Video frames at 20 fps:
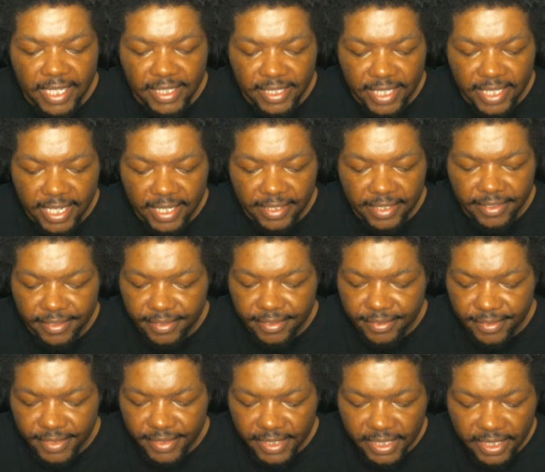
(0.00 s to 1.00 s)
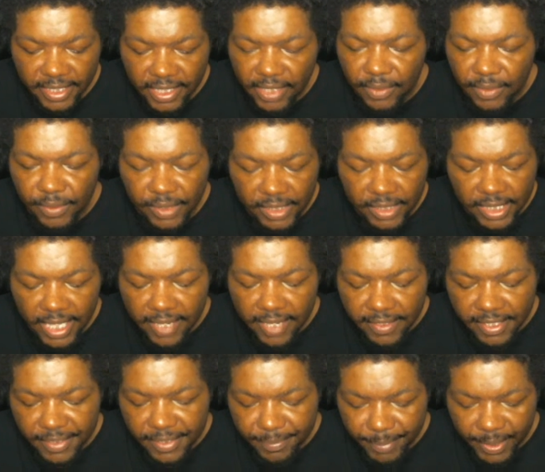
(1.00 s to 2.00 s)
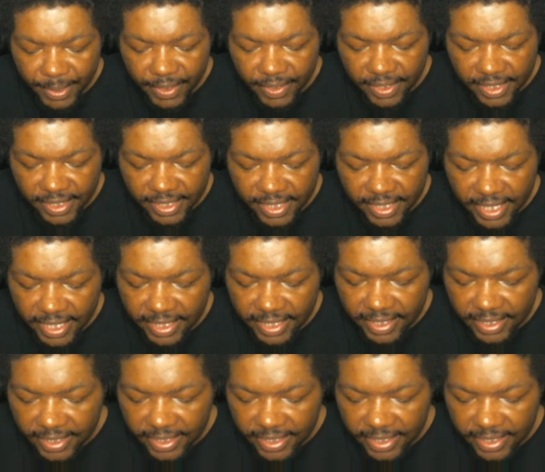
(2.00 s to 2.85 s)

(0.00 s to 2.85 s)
it's like, she gave the spiel. It's like,